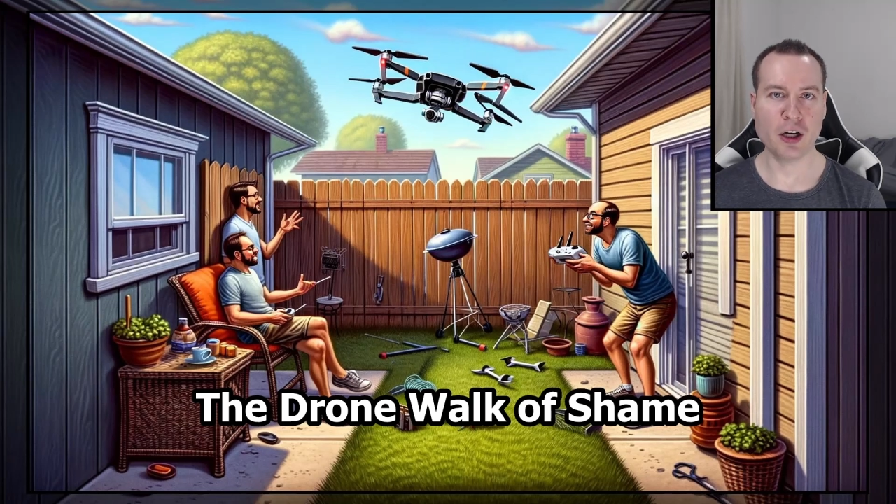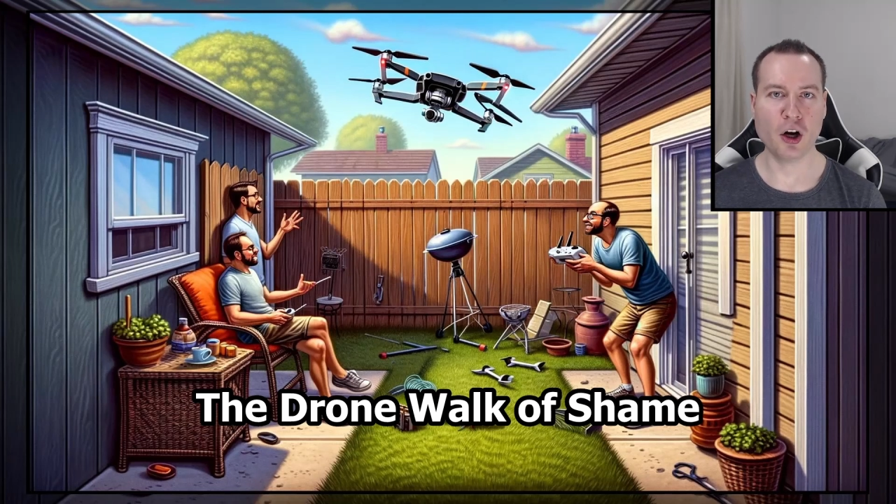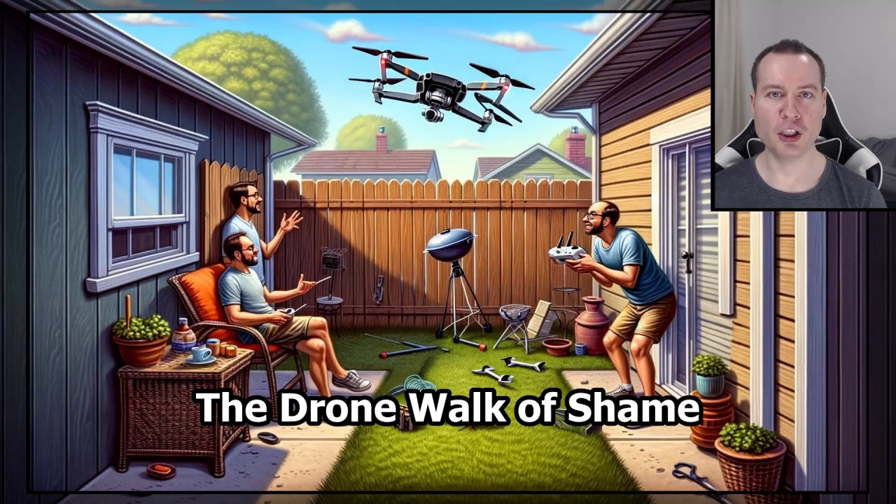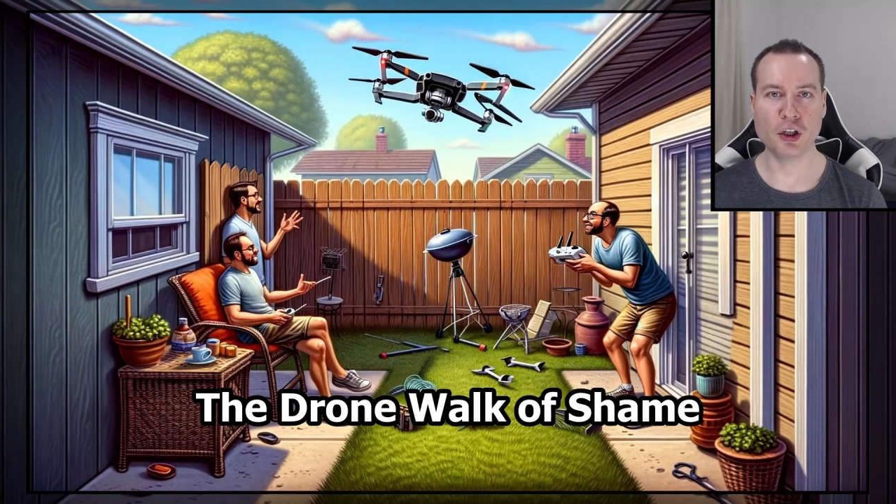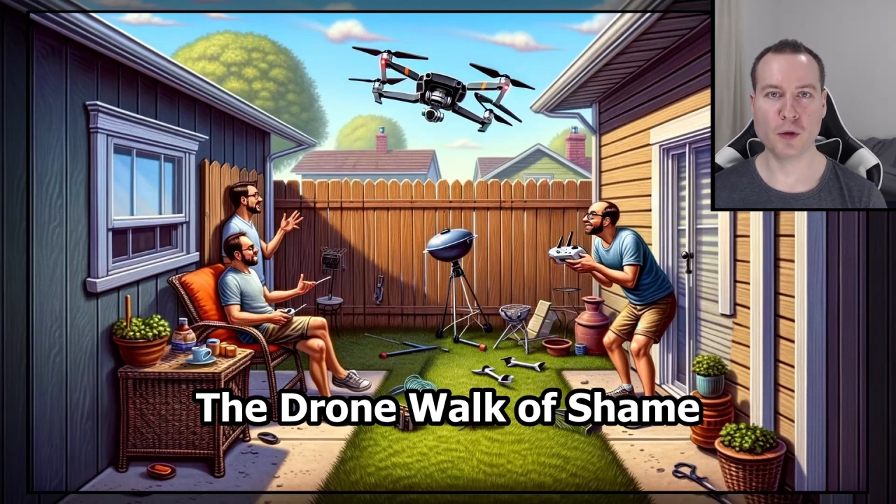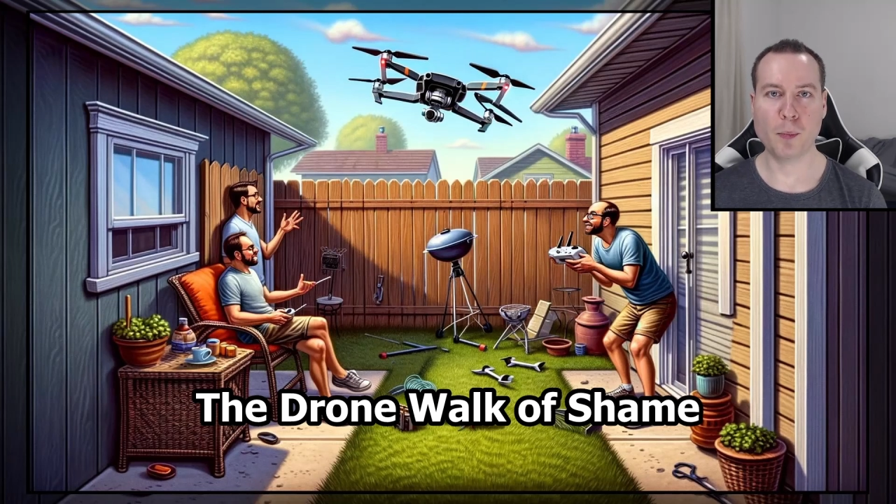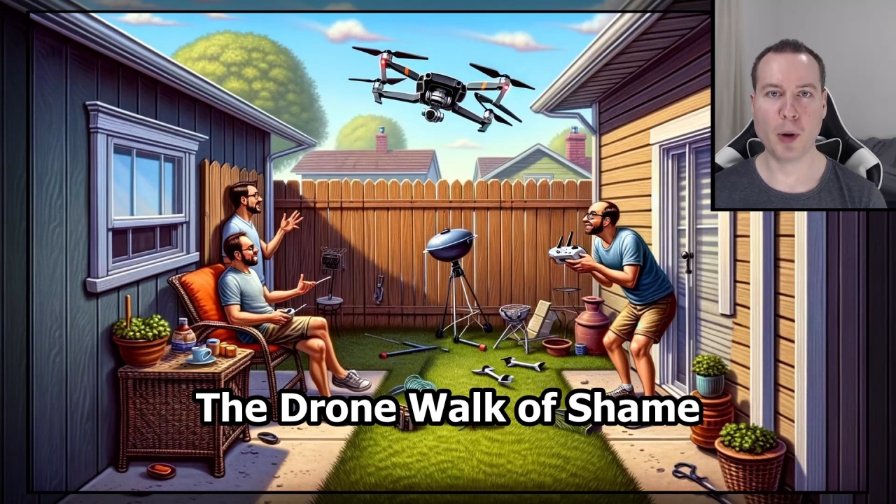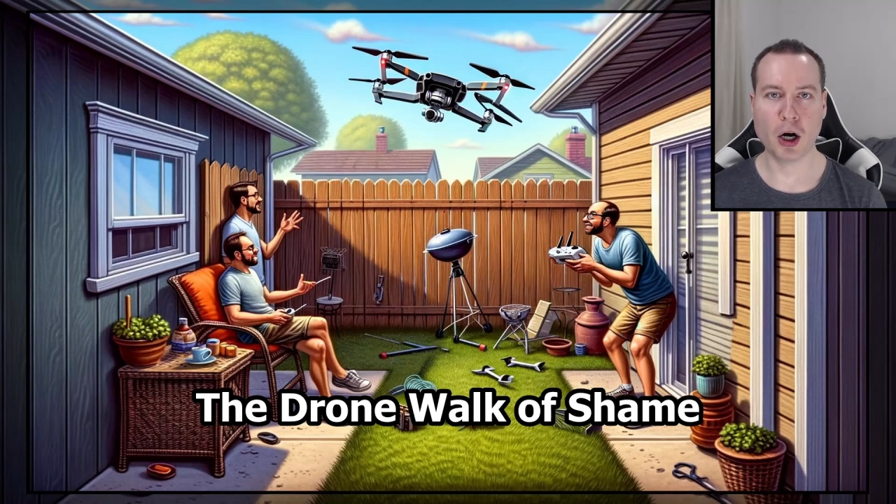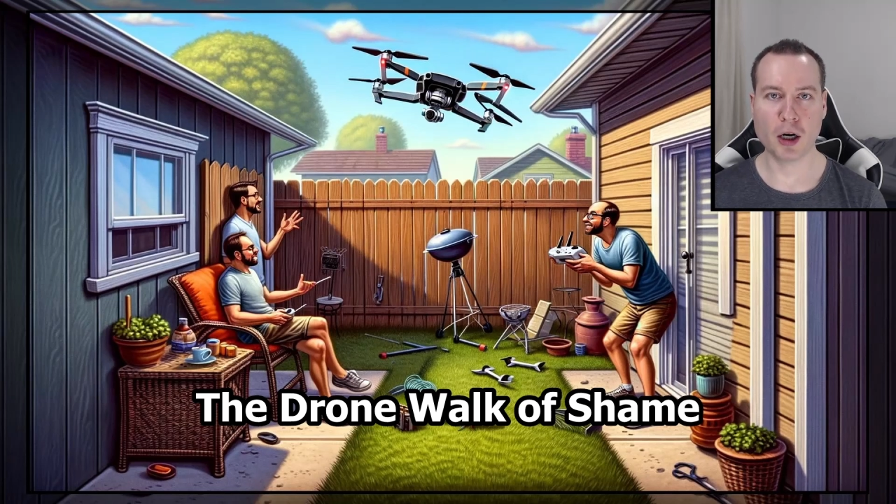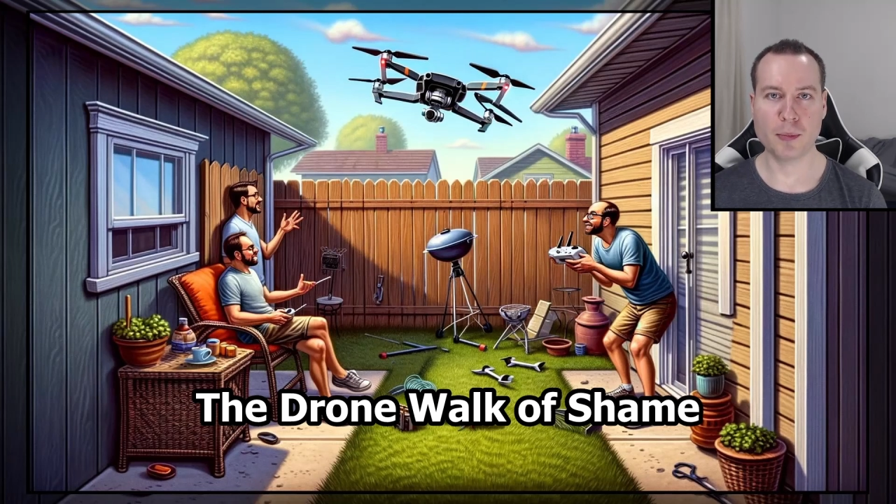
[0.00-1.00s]
your
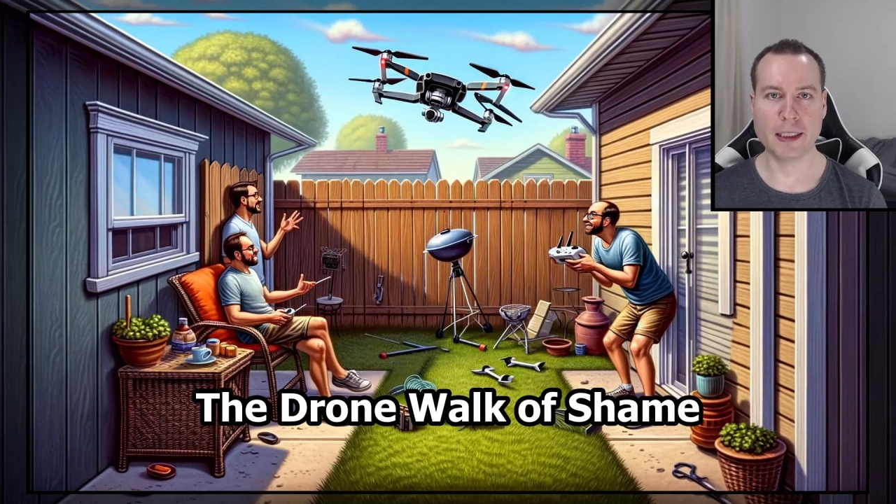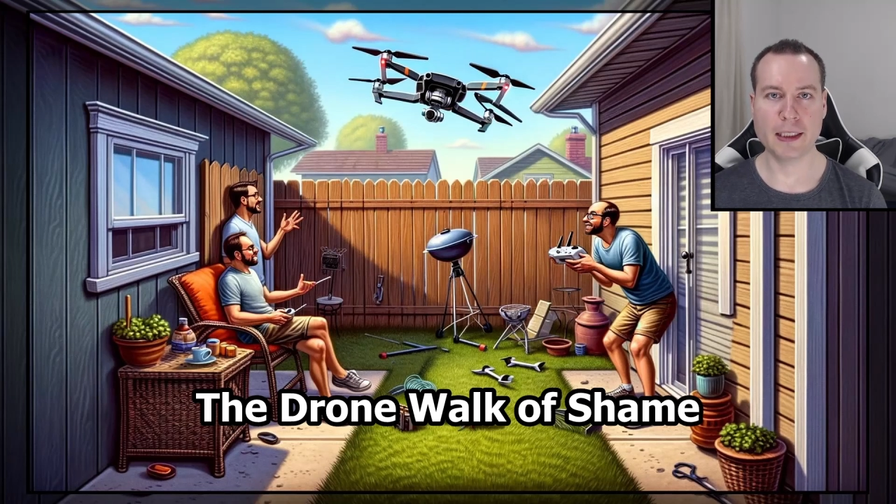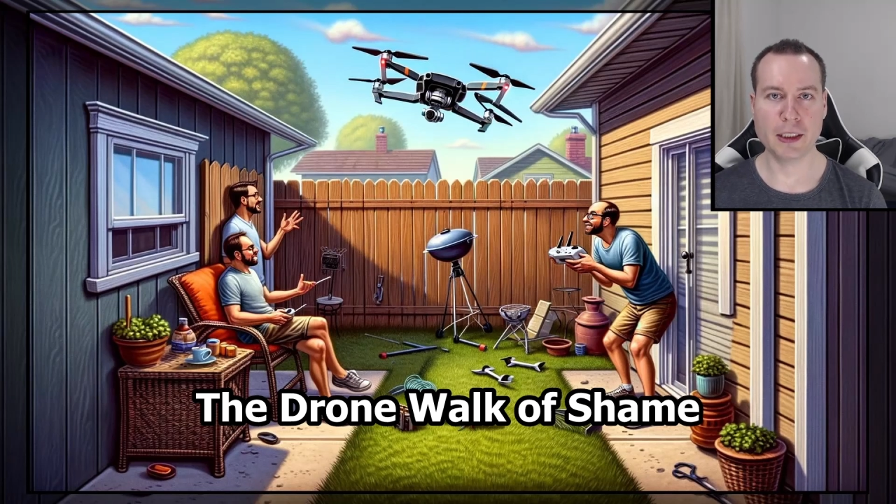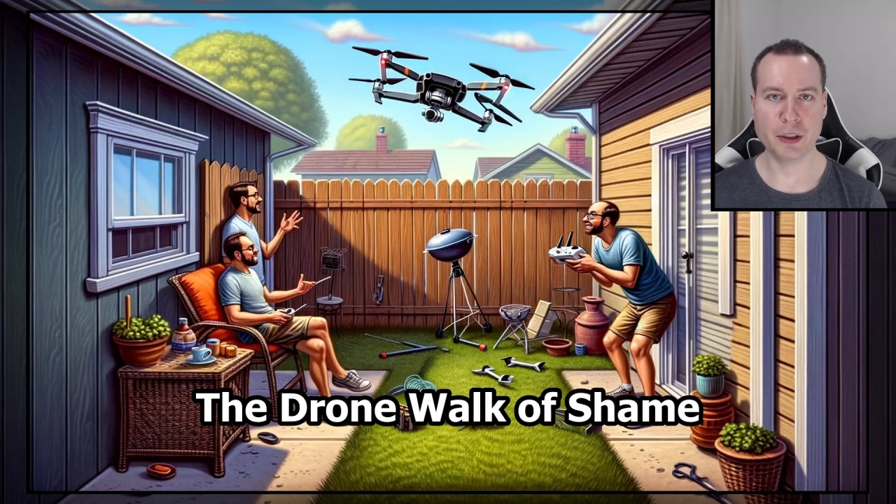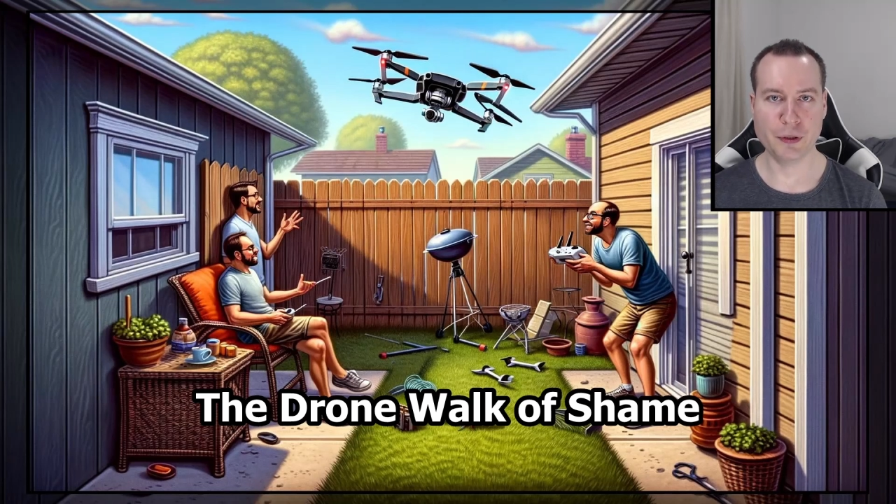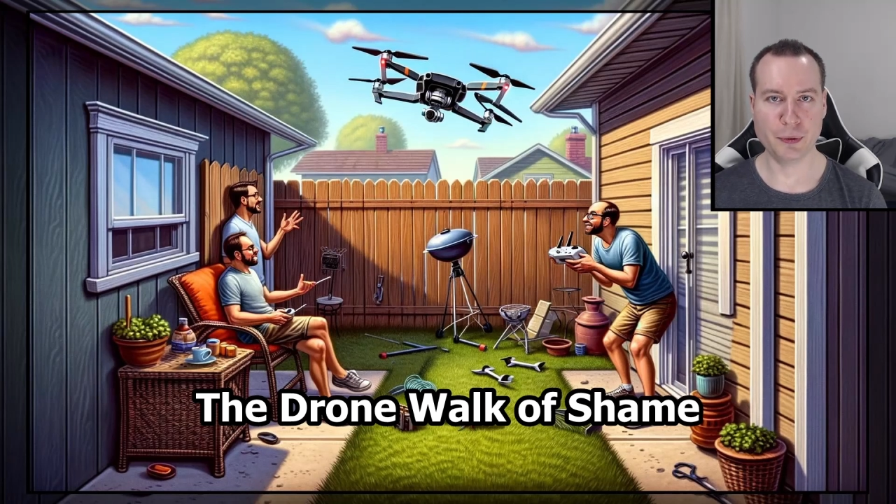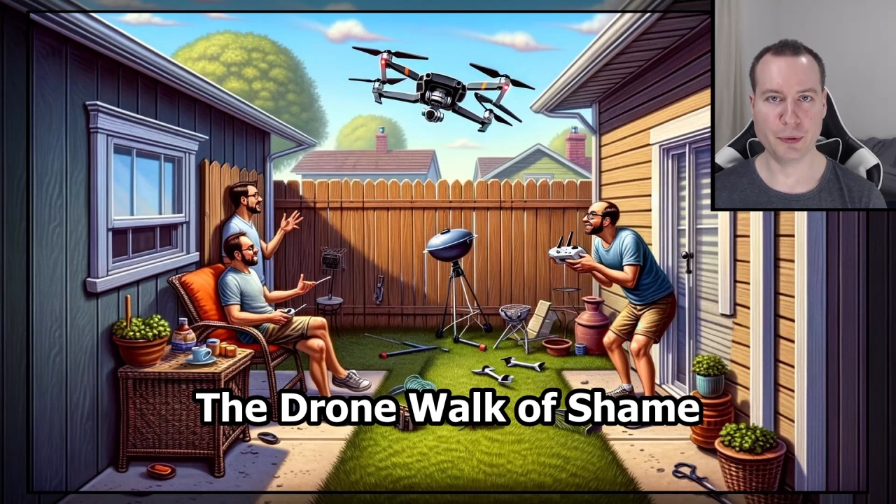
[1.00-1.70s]
barbecue.